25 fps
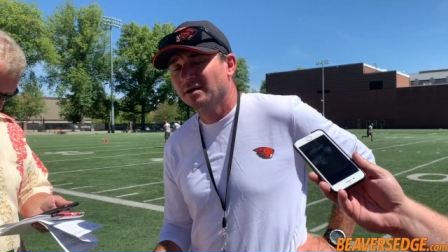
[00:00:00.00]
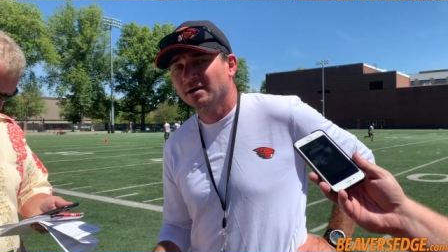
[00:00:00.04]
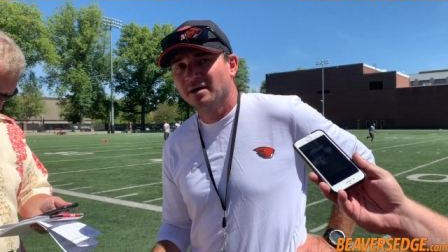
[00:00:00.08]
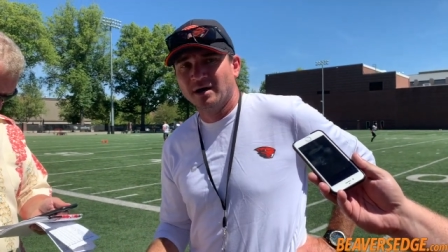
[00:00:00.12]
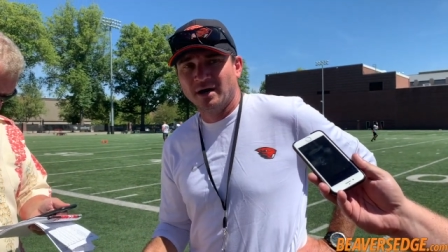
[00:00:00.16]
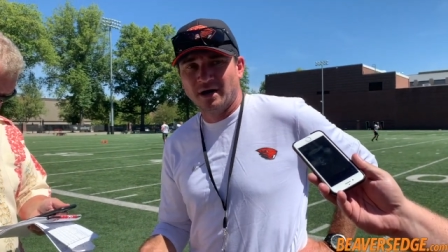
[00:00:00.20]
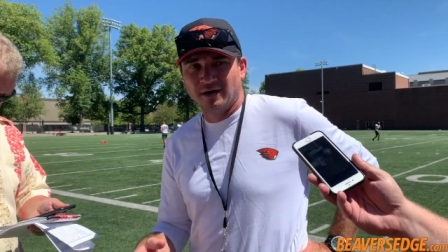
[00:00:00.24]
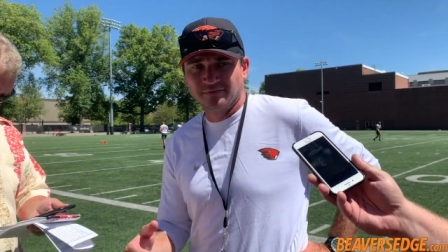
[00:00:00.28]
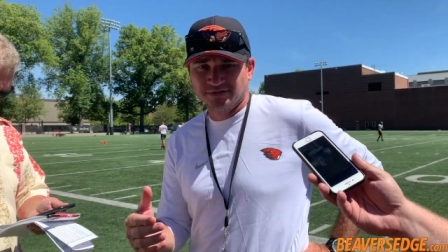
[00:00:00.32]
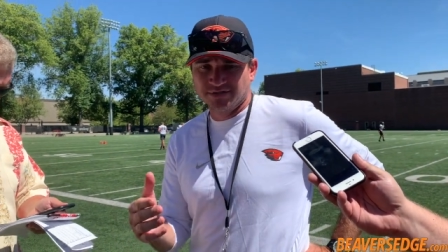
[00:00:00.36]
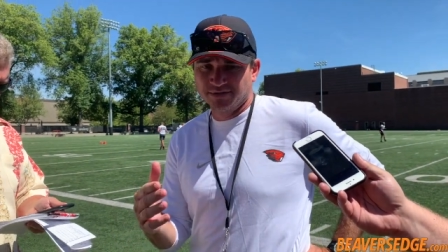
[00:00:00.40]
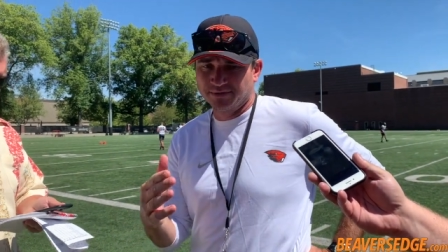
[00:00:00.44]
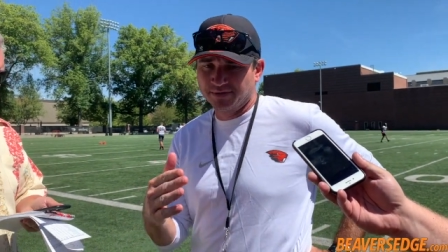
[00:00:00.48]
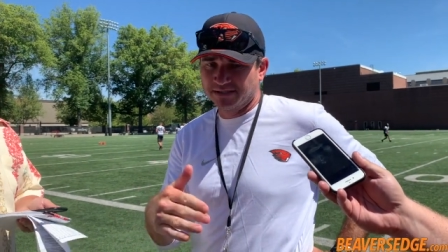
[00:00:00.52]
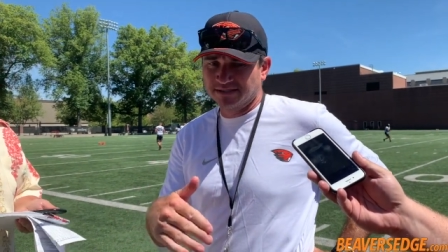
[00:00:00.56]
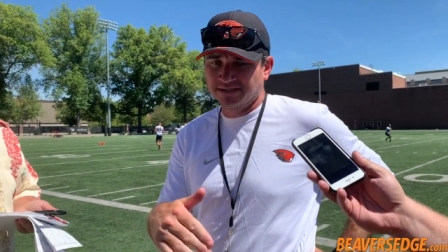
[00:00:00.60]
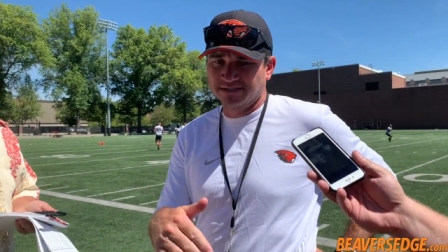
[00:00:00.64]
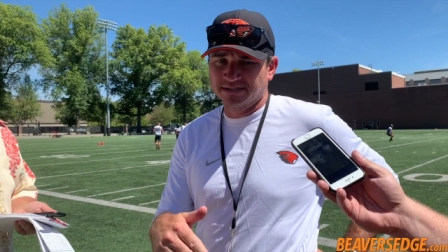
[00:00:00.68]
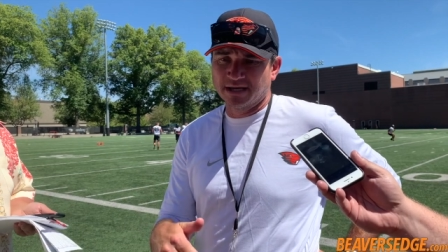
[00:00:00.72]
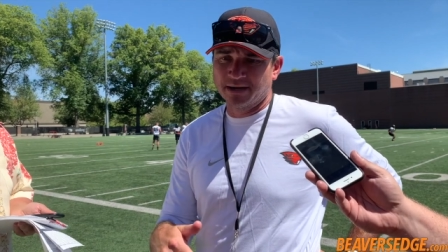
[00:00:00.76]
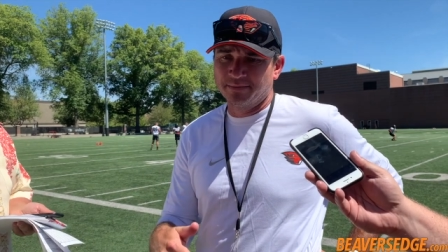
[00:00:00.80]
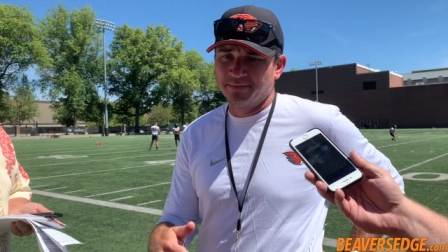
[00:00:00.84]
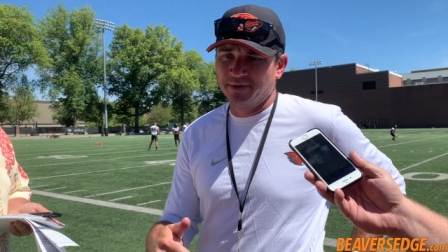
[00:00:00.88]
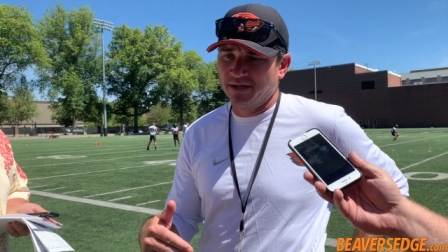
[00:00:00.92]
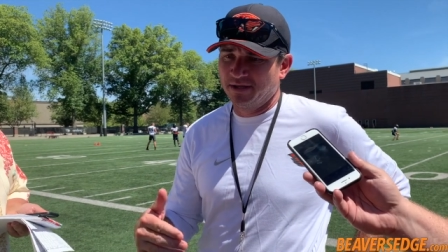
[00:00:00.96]
Obviously, we got
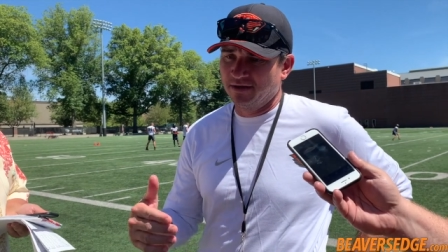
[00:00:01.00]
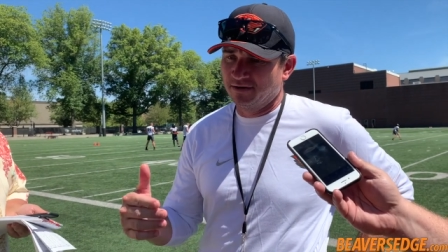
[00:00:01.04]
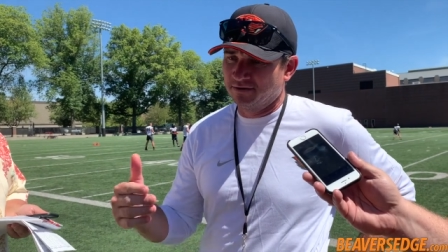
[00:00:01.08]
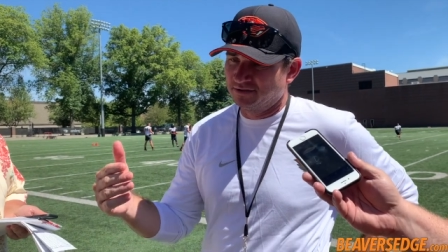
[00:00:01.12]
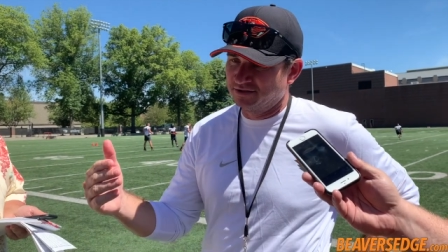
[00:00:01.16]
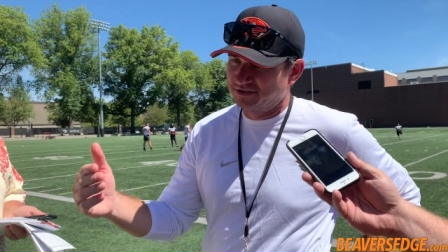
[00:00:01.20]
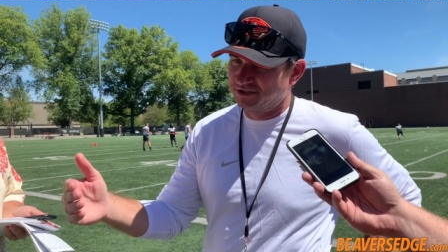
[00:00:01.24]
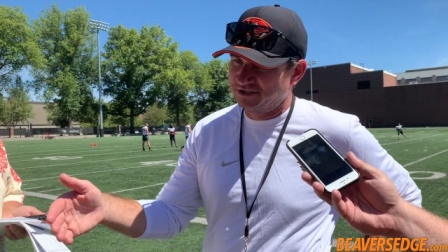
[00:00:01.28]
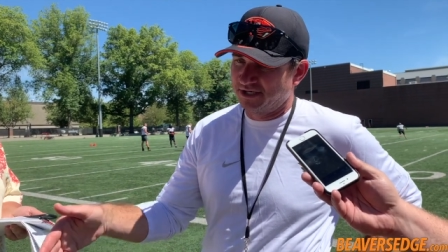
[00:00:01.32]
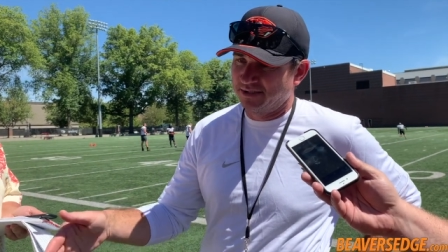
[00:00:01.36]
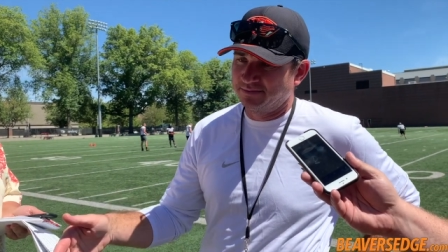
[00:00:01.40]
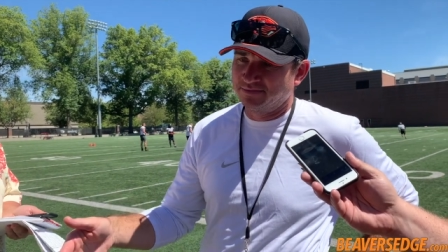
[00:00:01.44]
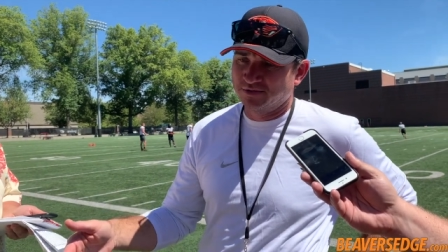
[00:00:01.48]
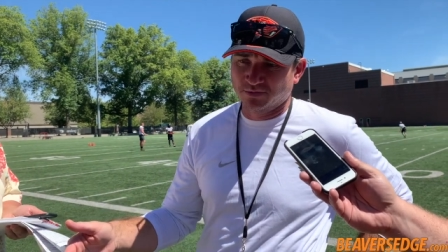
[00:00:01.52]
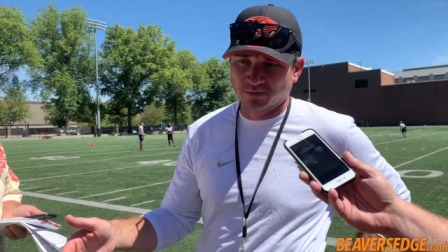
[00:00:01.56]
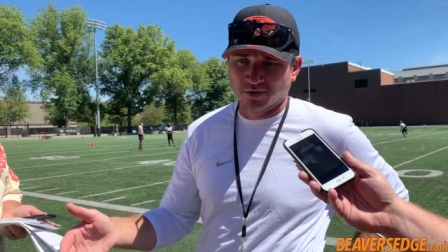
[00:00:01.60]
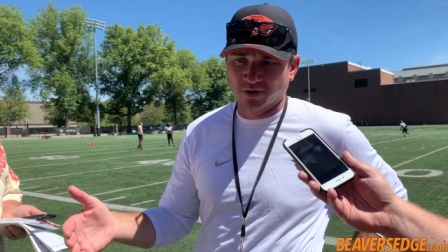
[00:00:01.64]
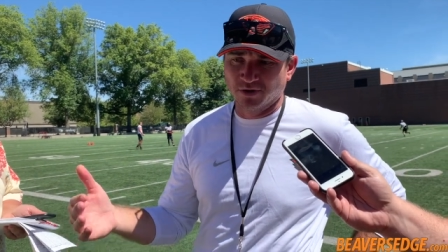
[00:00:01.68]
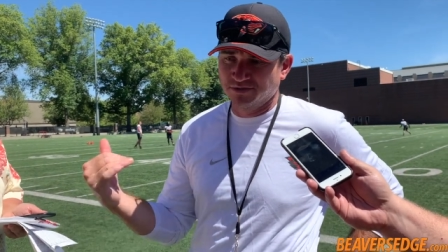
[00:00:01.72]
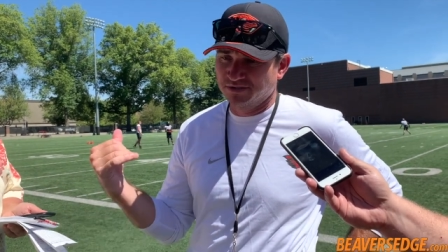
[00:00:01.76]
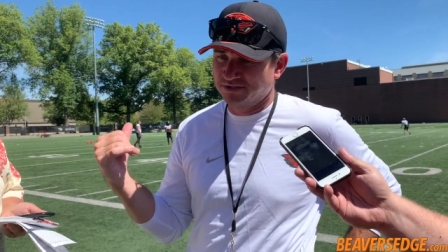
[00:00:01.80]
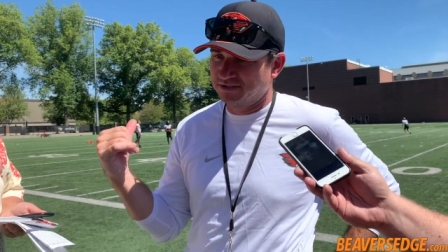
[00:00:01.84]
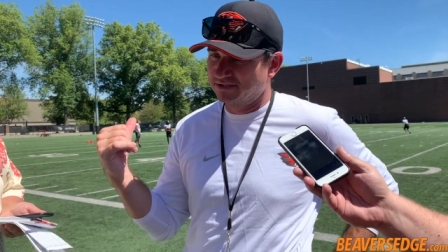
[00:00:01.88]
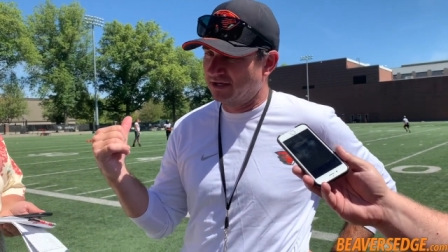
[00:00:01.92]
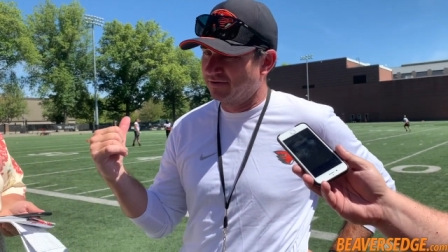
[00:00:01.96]
Simon here and James
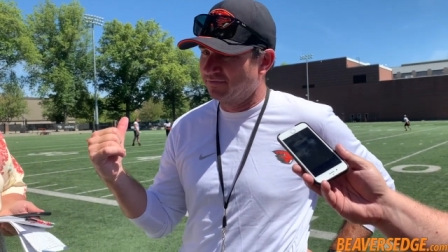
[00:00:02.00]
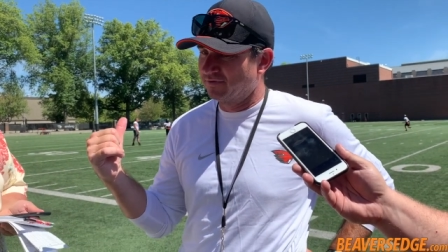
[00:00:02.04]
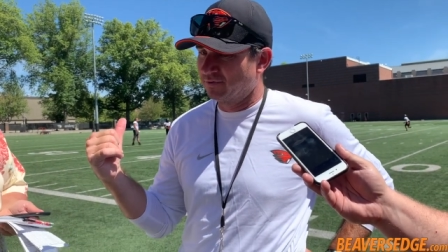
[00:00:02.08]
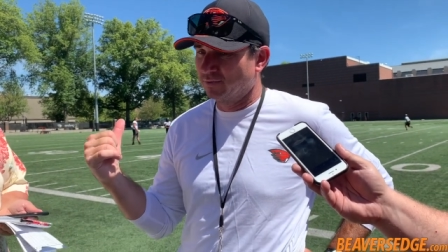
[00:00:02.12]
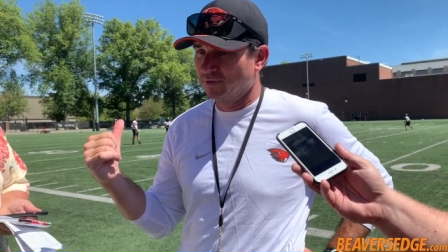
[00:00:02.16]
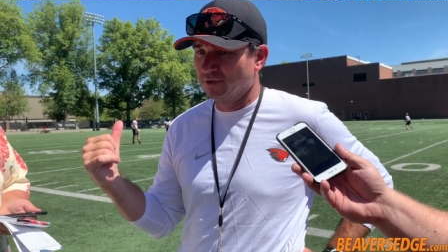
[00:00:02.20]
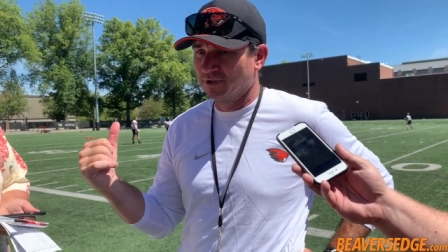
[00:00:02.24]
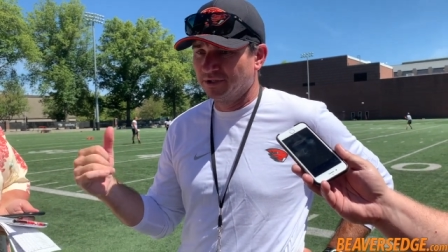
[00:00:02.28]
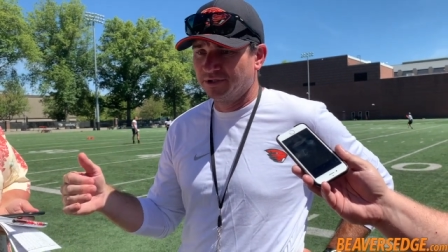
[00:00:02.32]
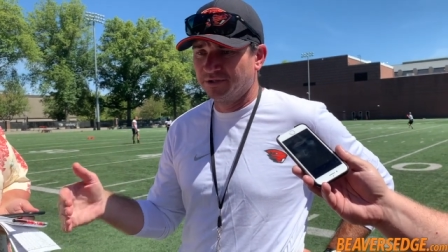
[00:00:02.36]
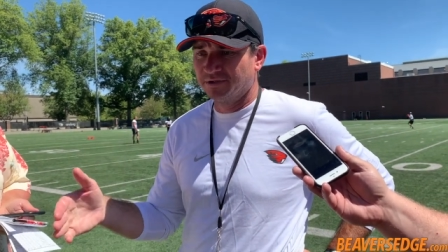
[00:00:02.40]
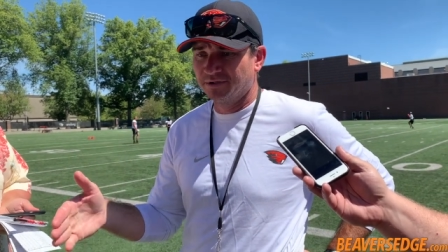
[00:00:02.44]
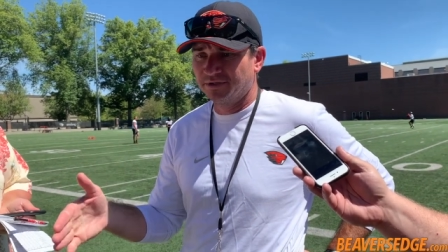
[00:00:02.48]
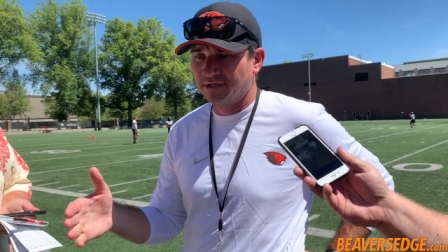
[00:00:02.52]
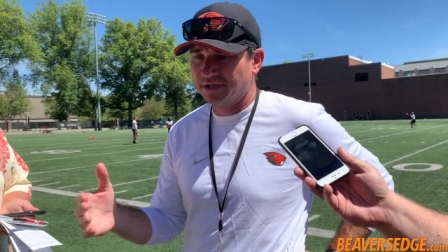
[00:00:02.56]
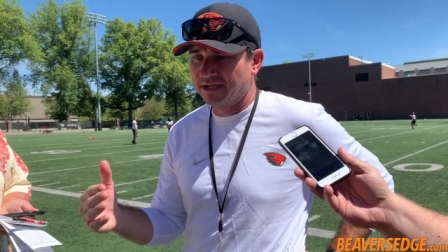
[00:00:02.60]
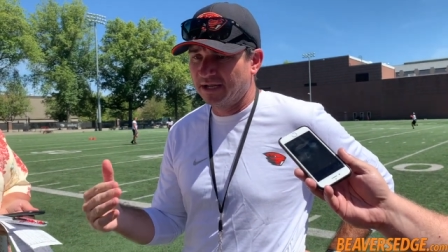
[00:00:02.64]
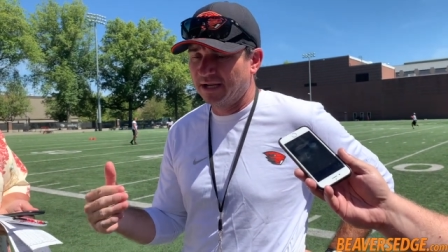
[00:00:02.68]
Rawls is having a really good yep.